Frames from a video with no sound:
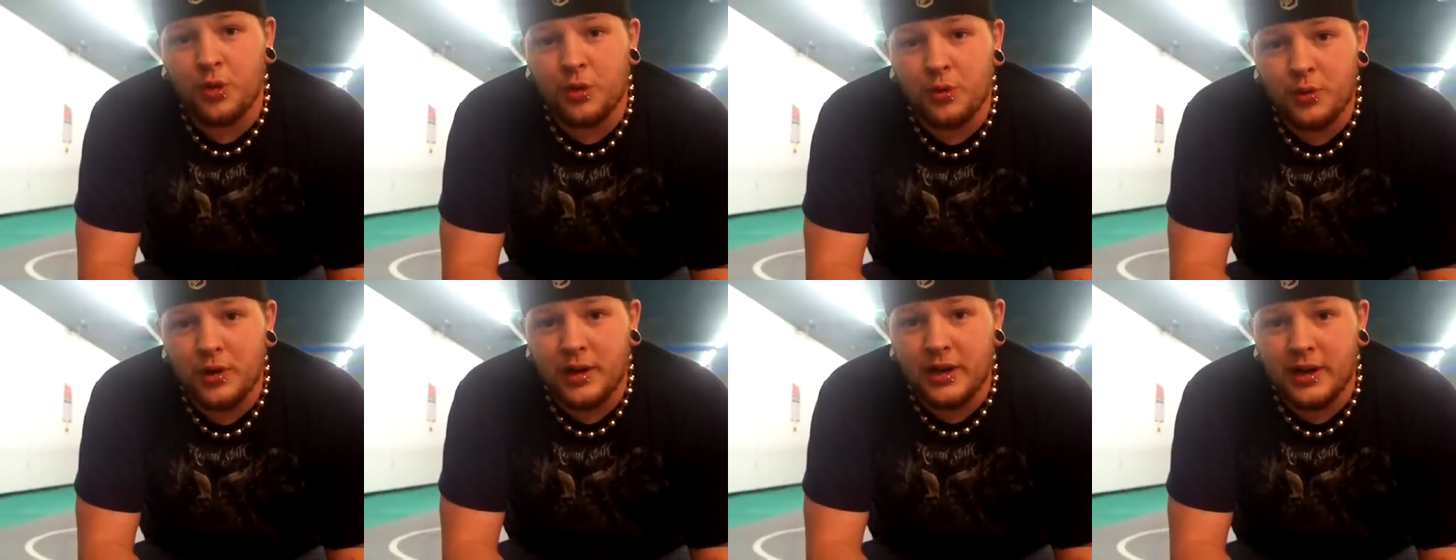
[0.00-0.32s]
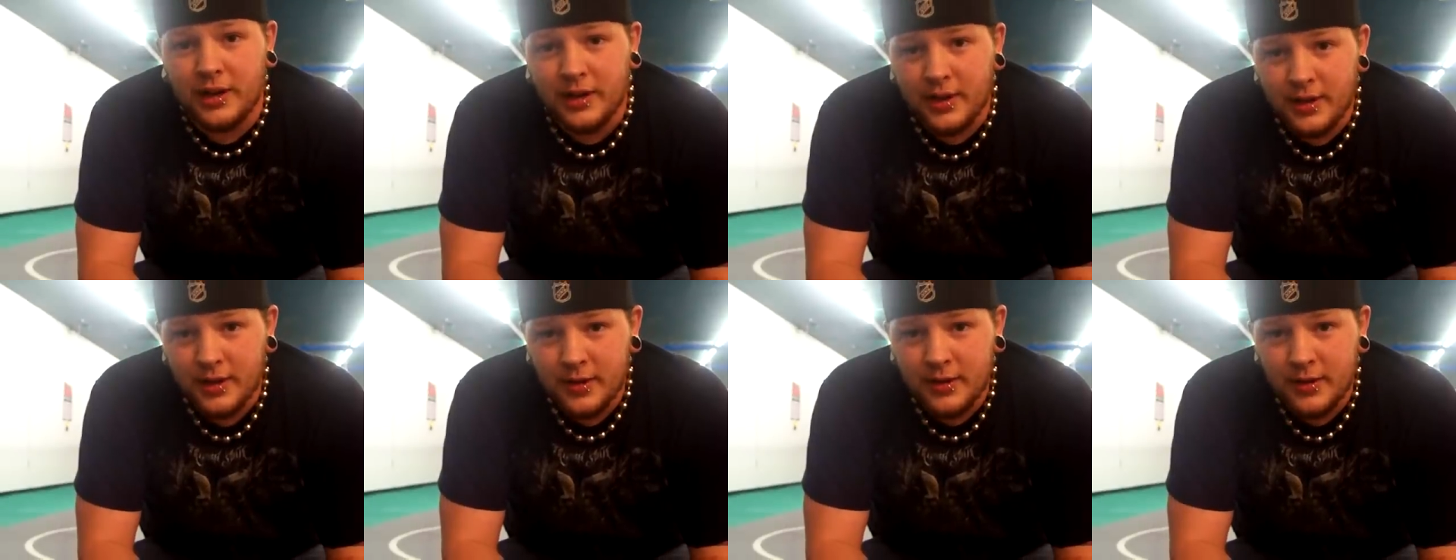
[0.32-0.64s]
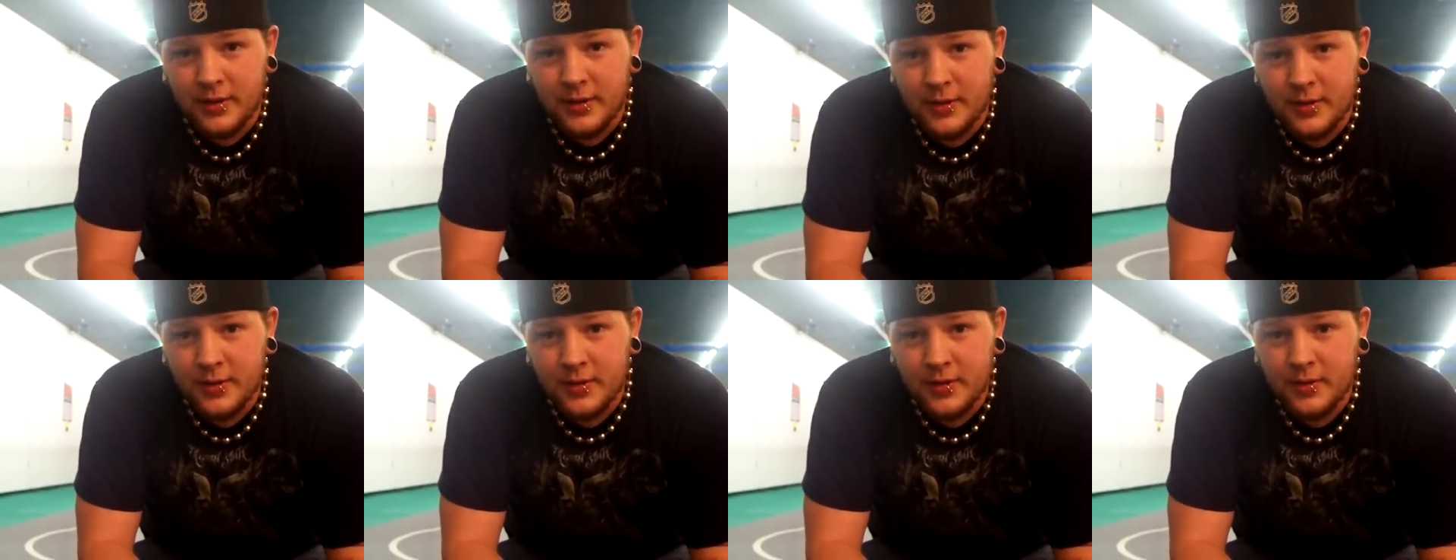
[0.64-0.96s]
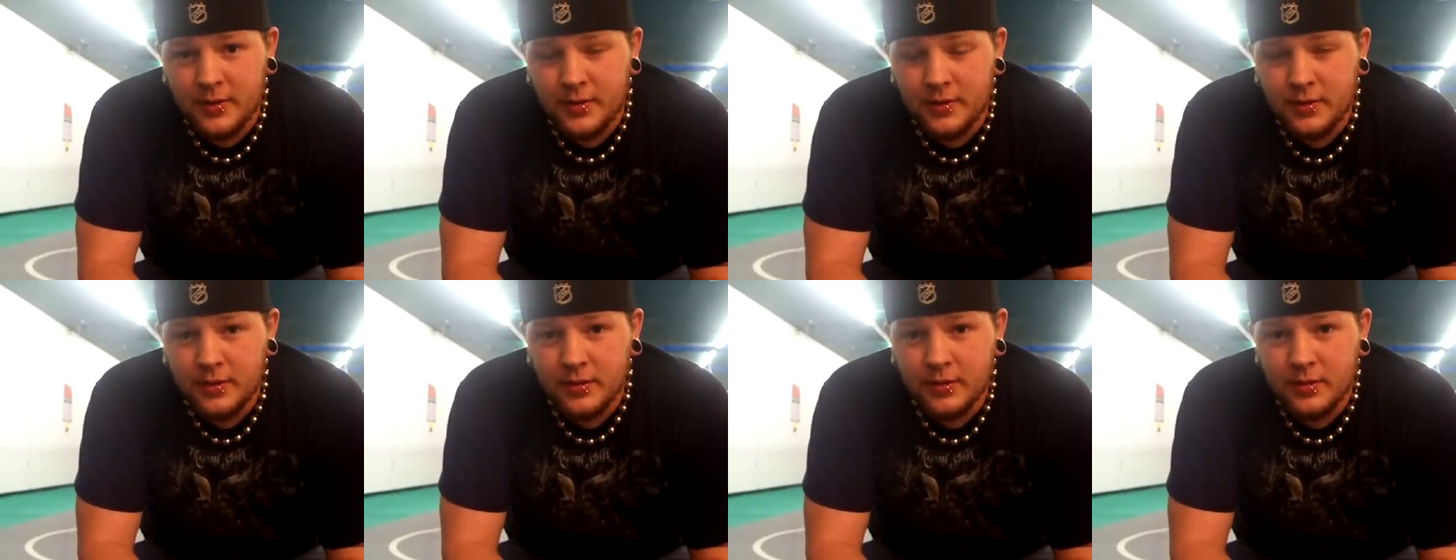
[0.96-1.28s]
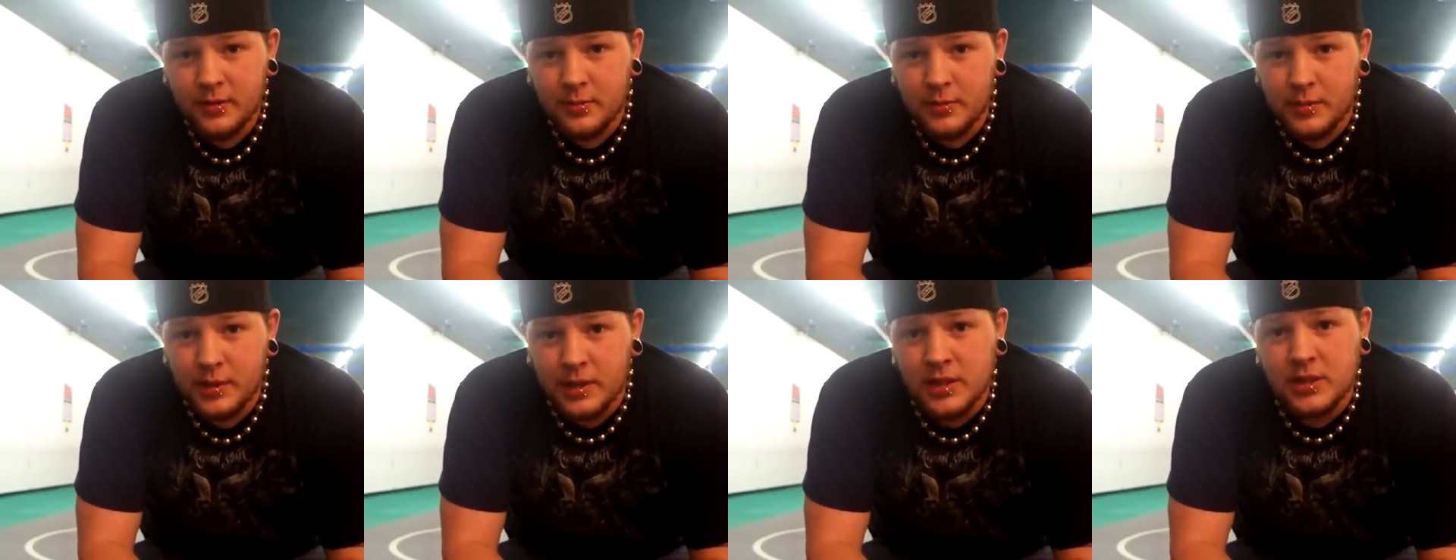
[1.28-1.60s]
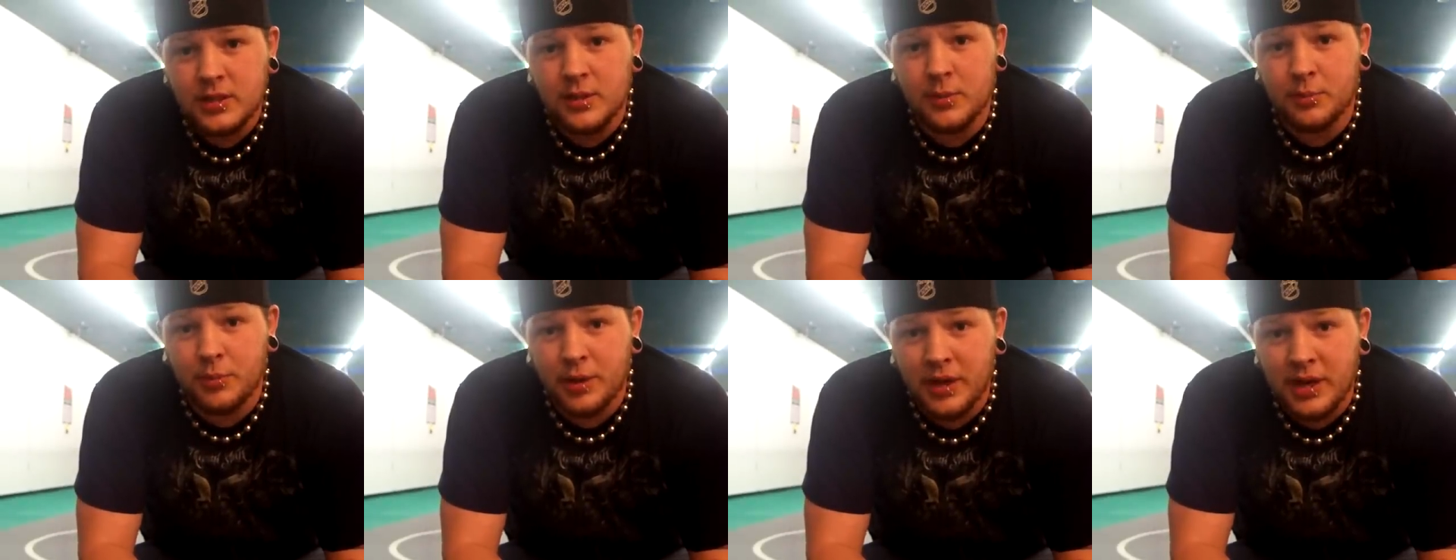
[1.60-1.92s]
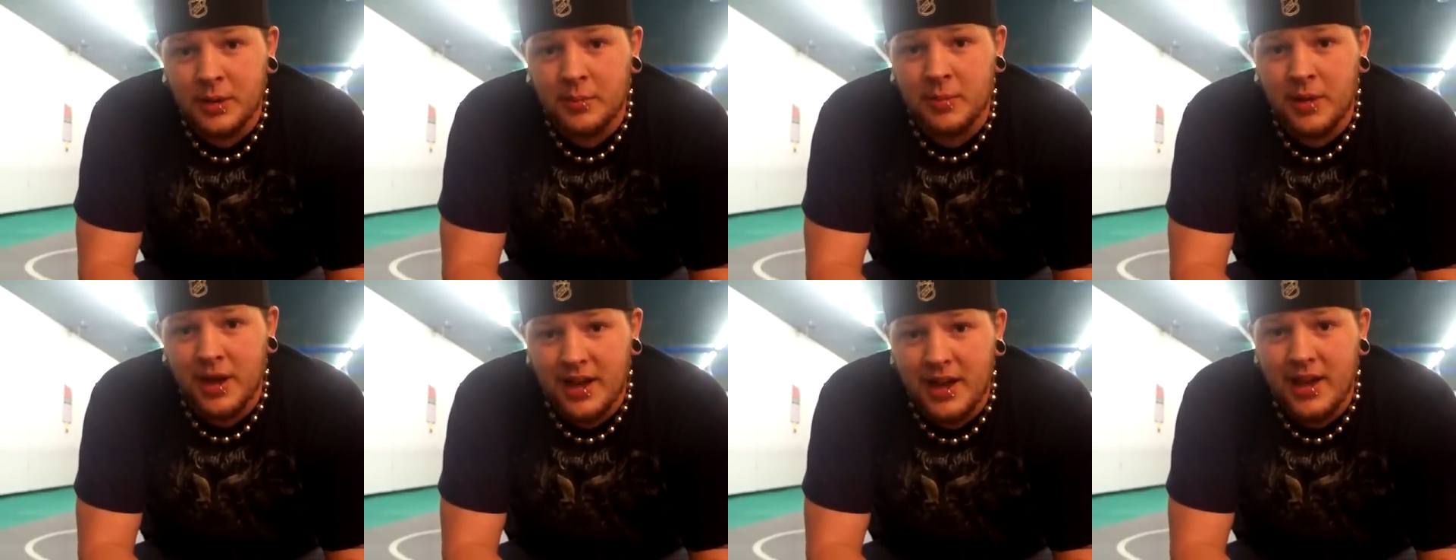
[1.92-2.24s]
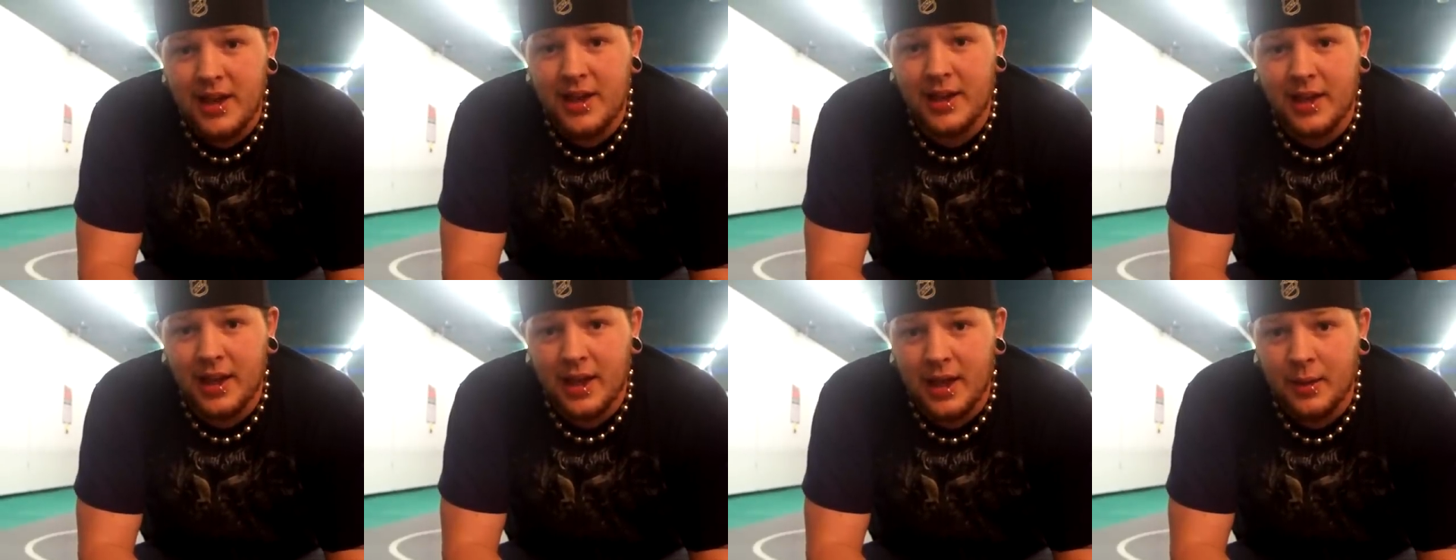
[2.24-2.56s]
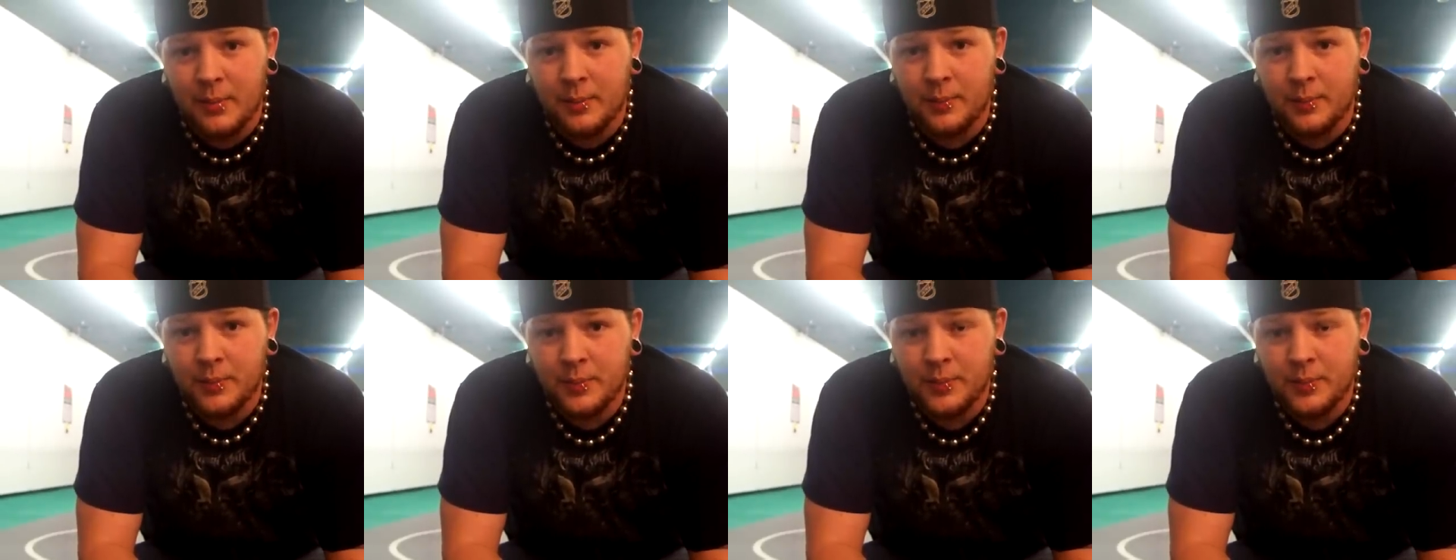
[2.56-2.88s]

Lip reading: III, because I'm bringing my A game.